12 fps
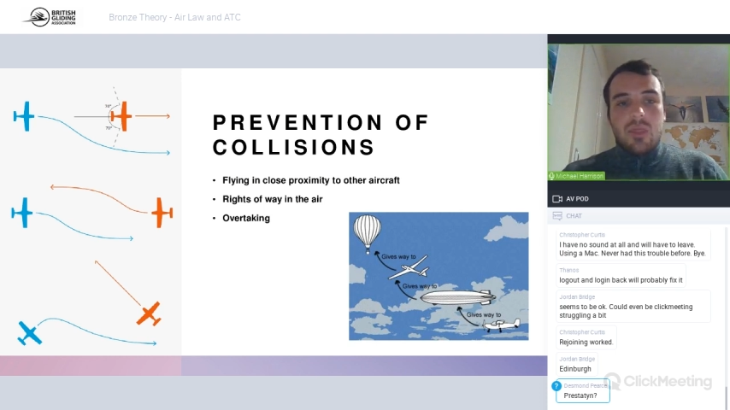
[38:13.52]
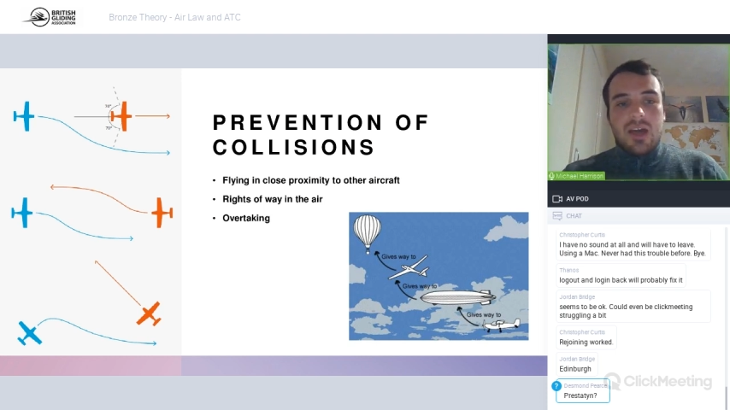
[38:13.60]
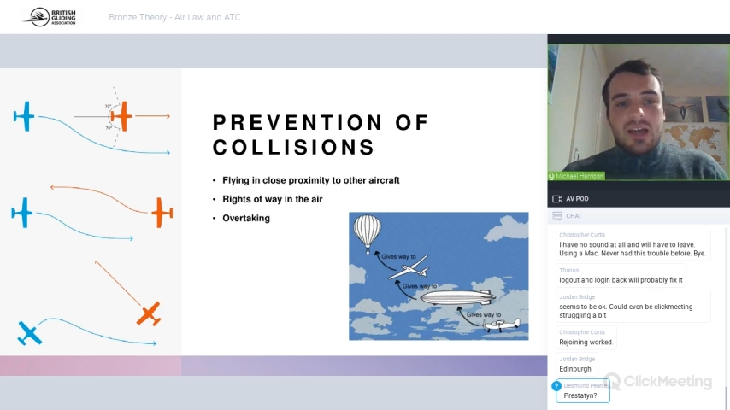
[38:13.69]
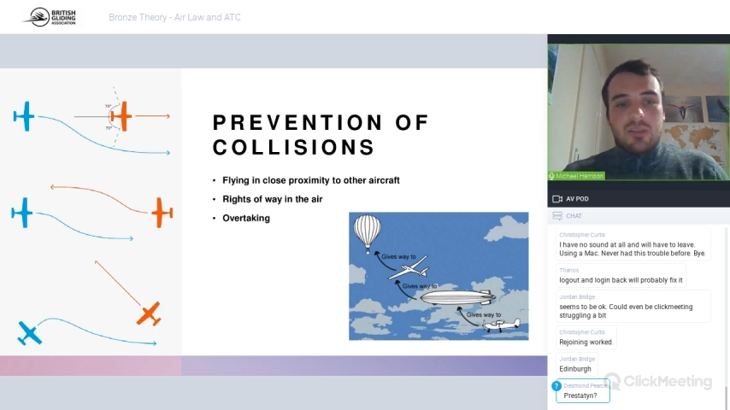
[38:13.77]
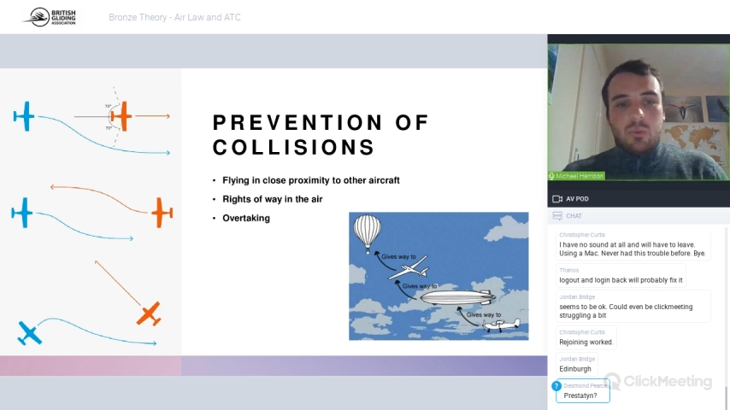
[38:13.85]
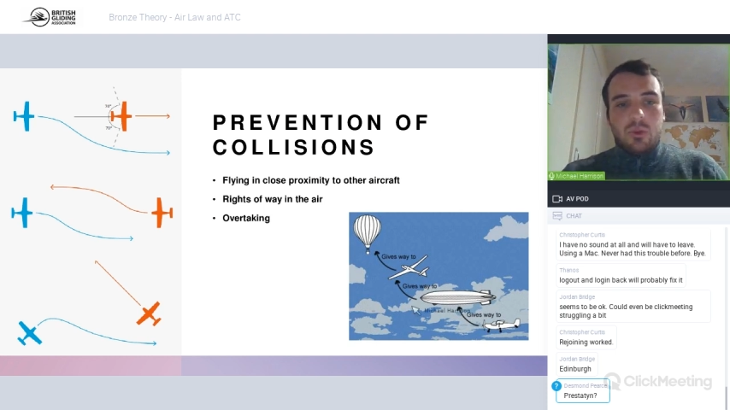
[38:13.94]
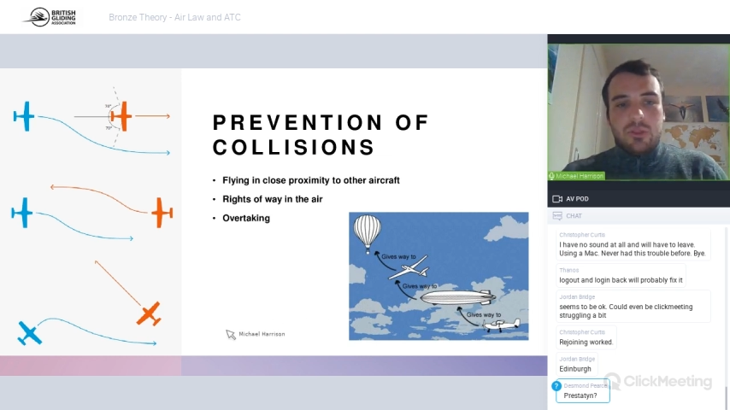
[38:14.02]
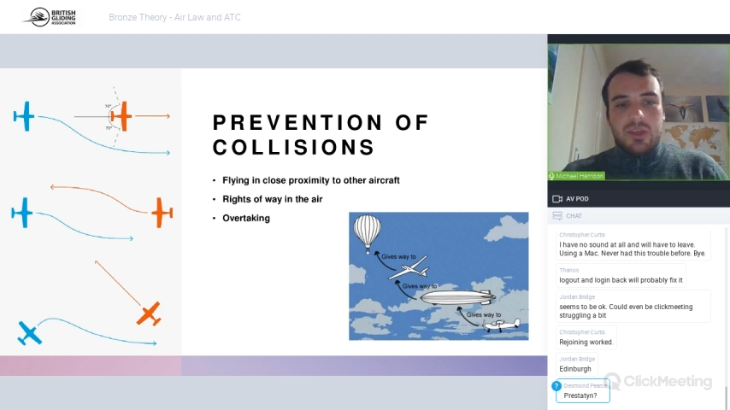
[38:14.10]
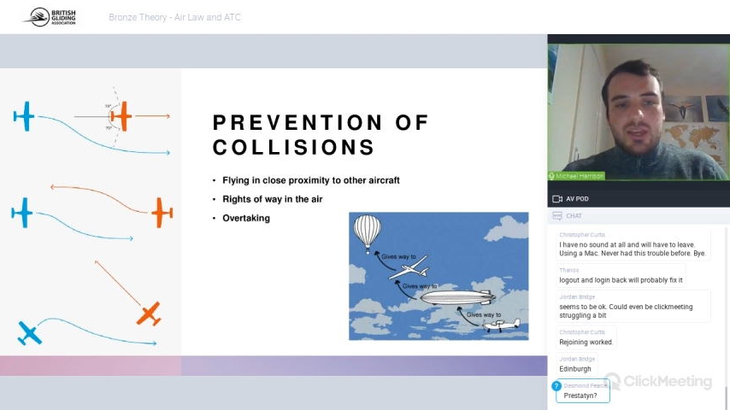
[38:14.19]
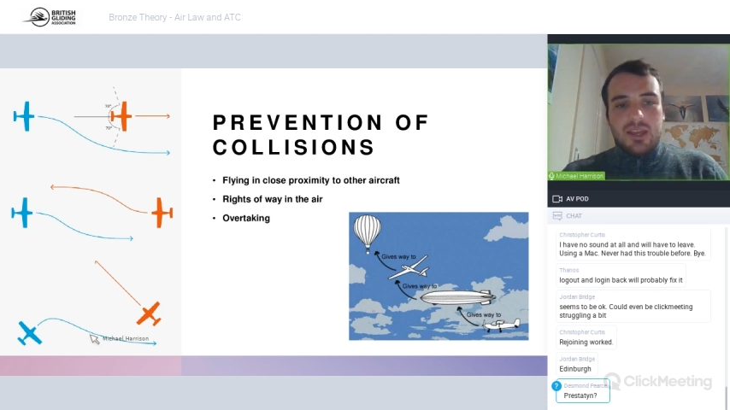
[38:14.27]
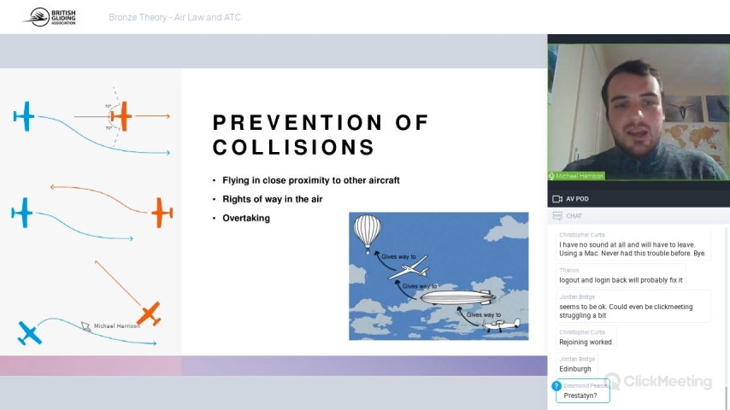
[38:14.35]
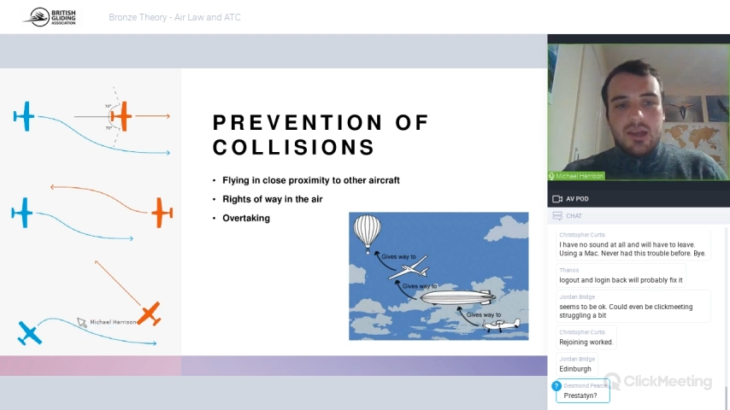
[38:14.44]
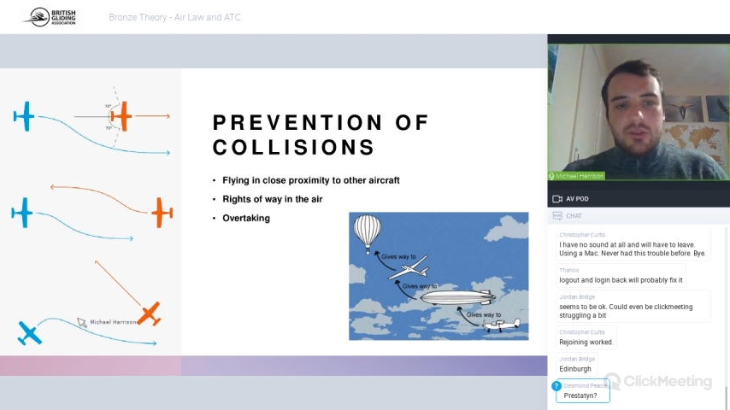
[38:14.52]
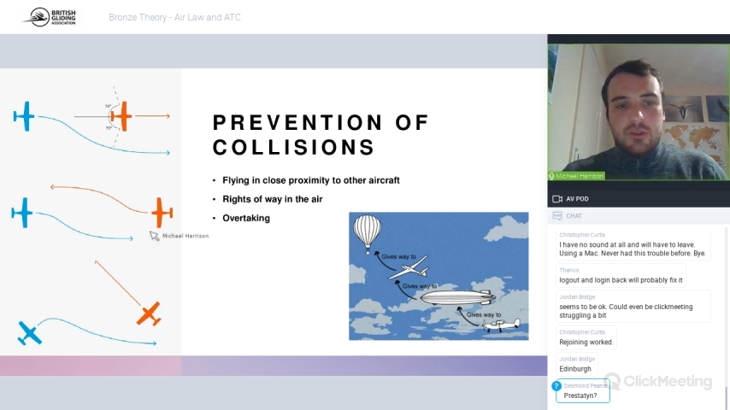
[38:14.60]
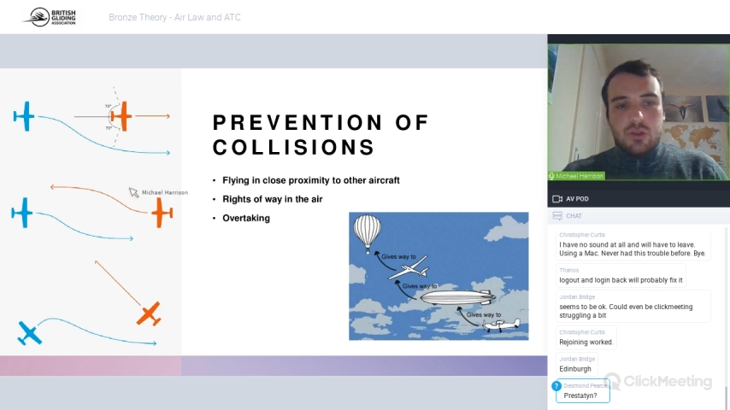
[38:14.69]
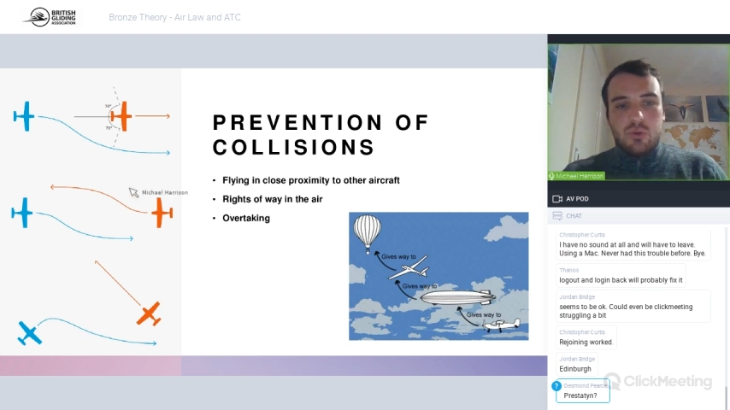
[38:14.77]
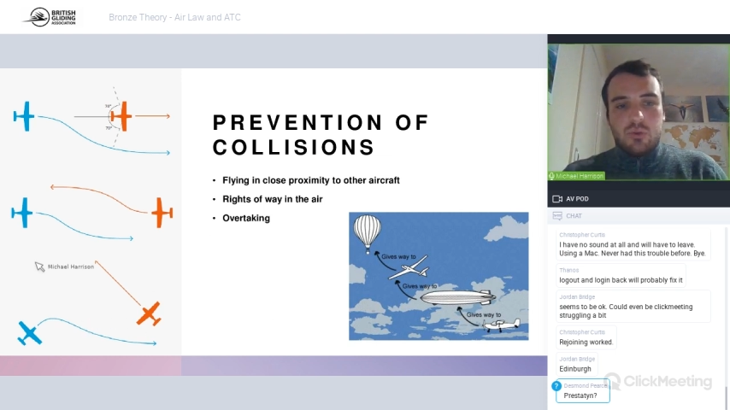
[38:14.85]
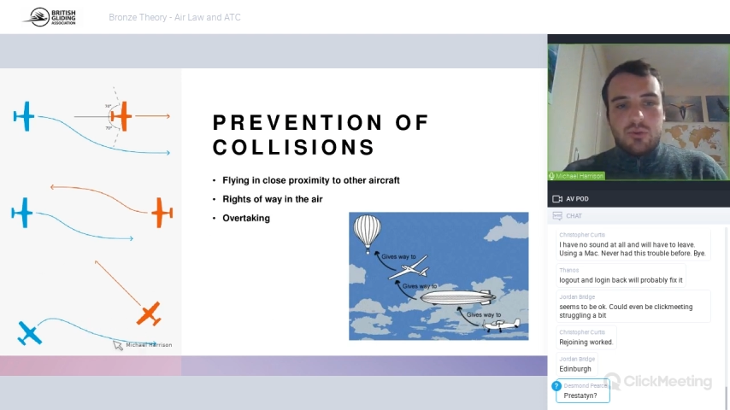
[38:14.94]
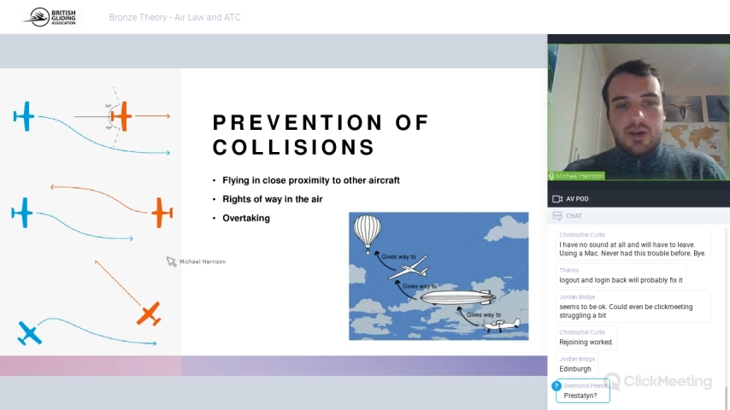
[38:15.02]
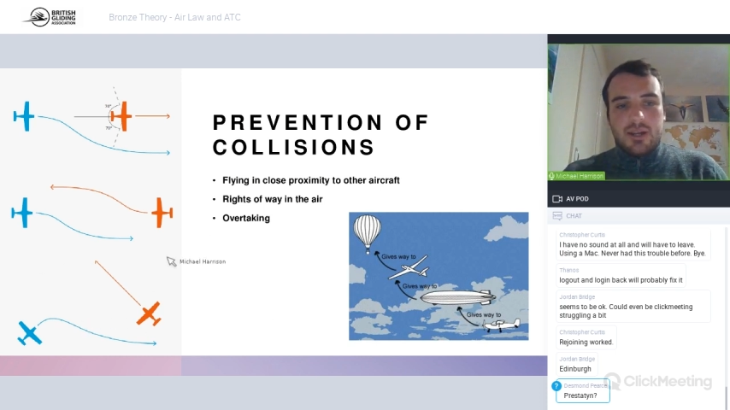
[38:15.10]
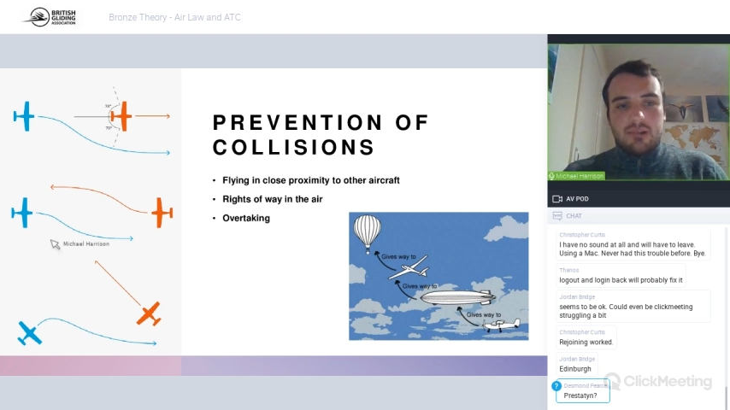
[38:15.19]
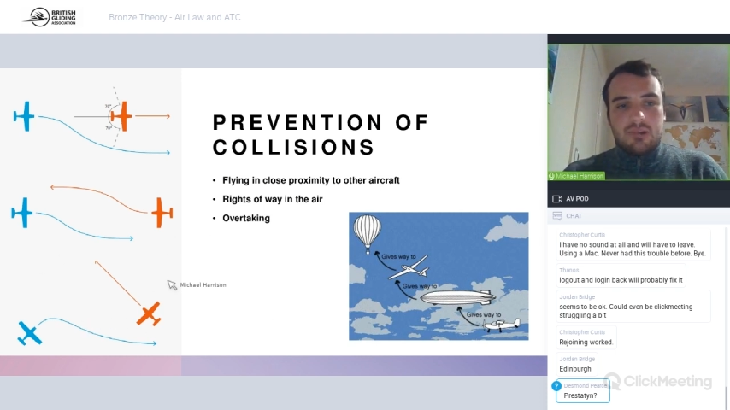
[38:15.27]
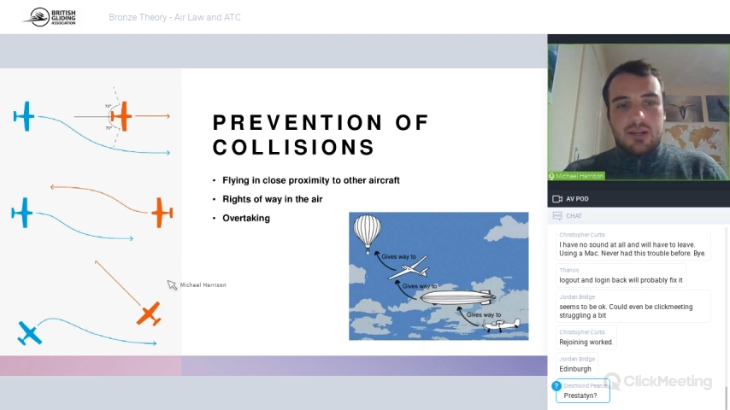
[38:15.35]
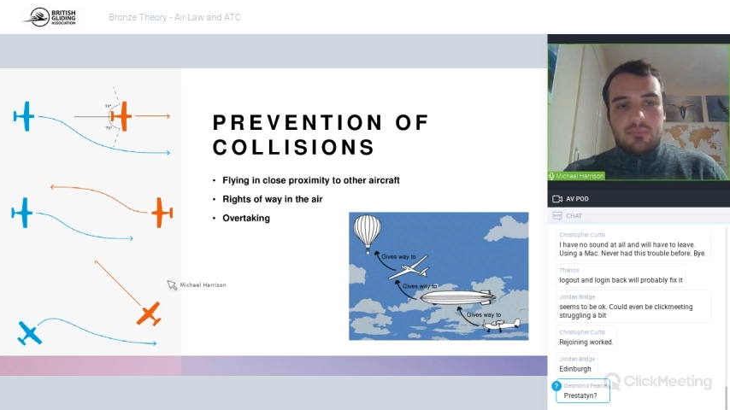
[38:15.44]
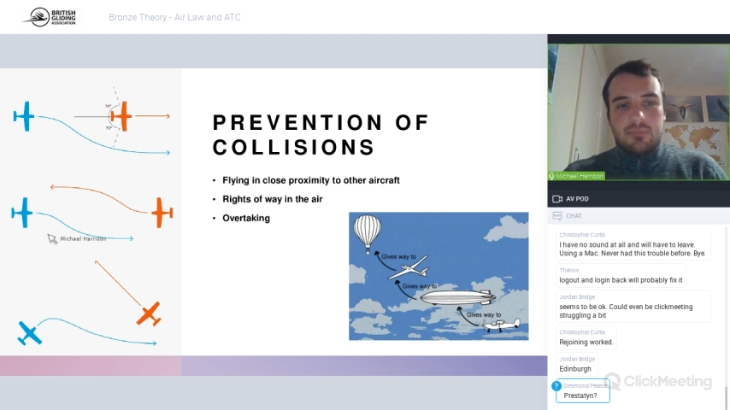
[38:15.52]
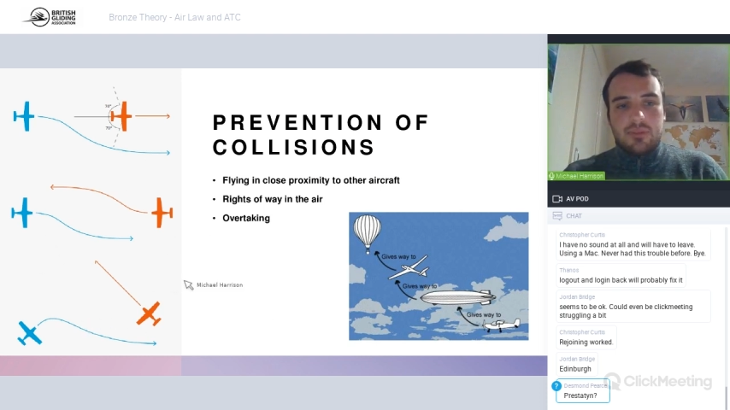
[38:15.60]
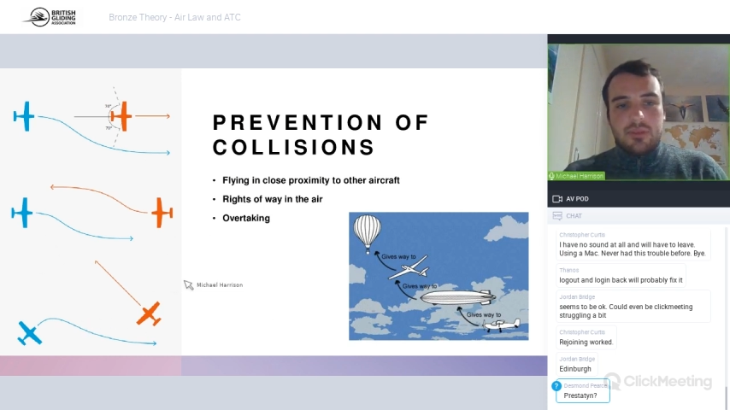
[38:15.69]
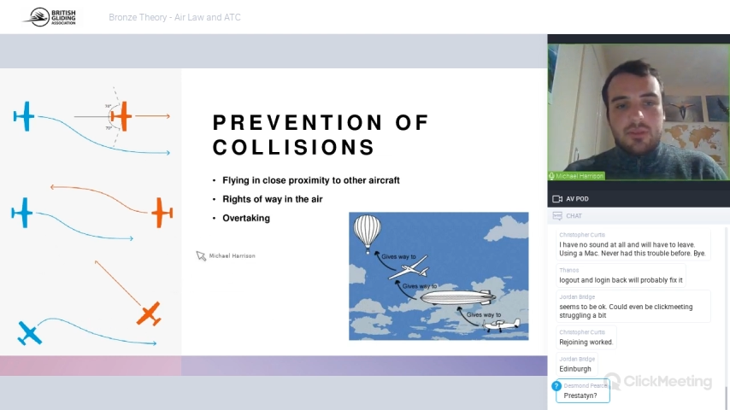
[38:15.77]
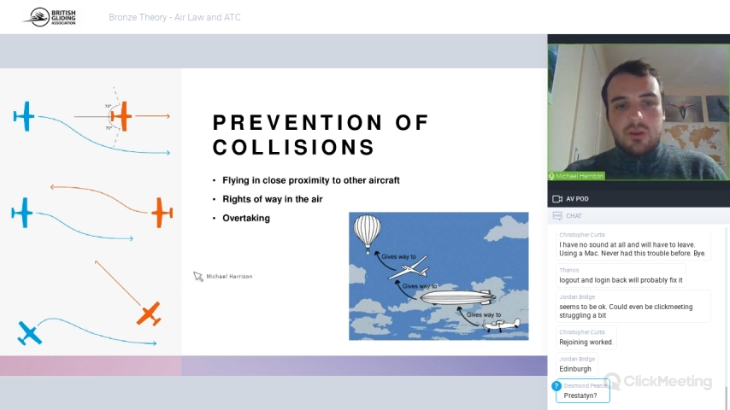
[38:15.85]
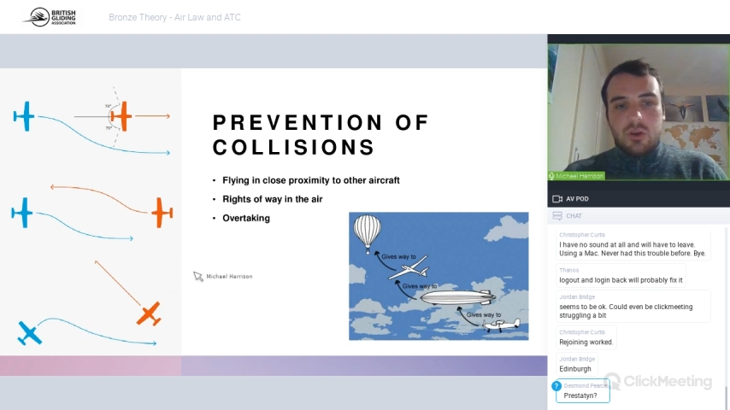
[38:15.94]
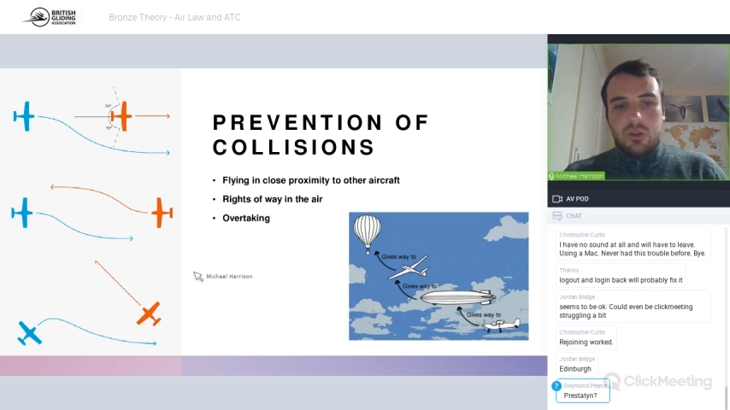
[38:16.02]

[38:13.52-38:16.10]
That's what the 2 diagrams